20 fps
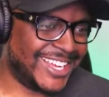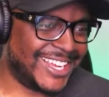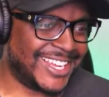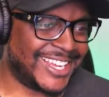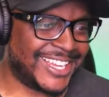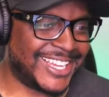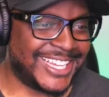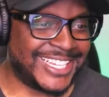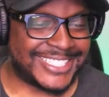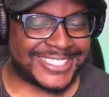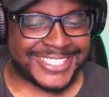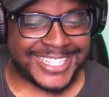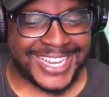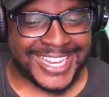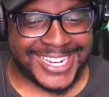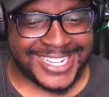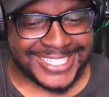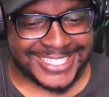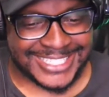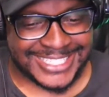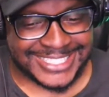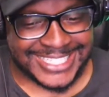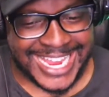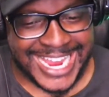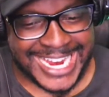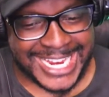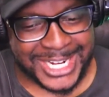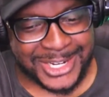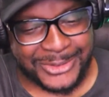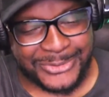He said, is he
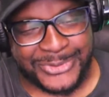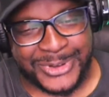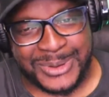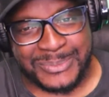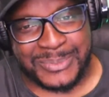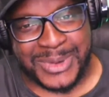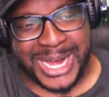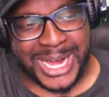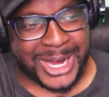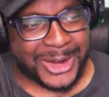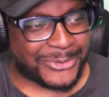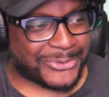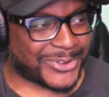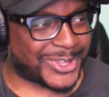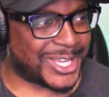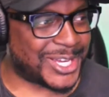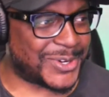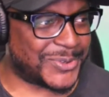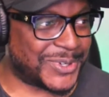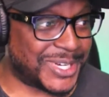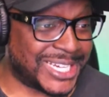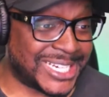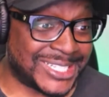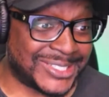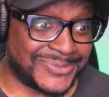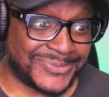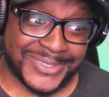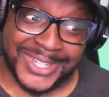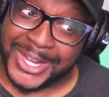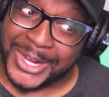taking the football field with
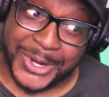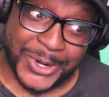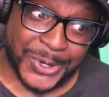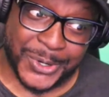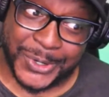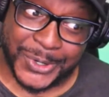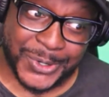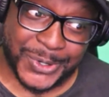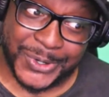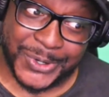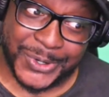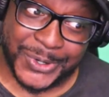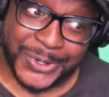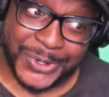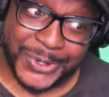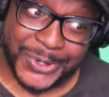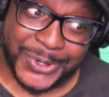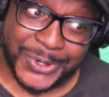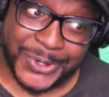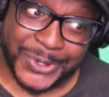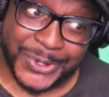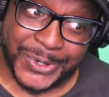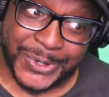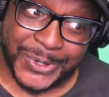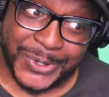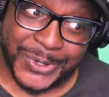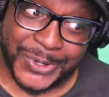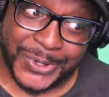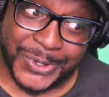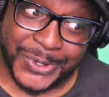him? No. Is
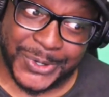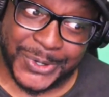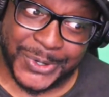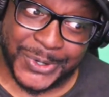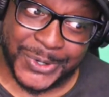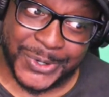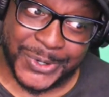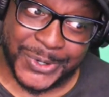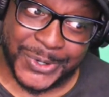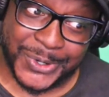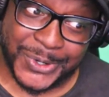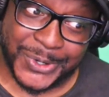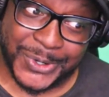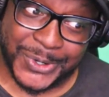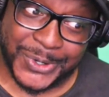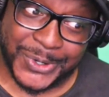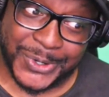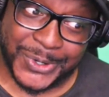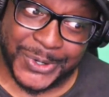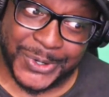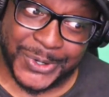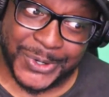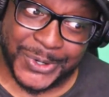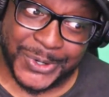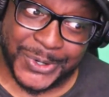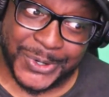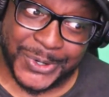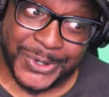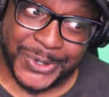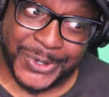he taking the new facility with?
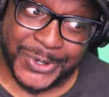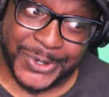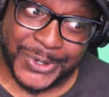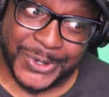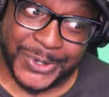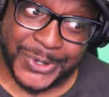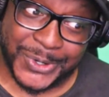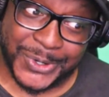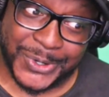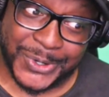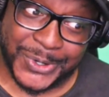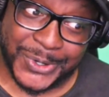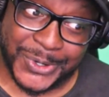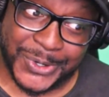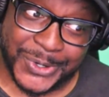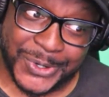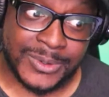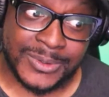No.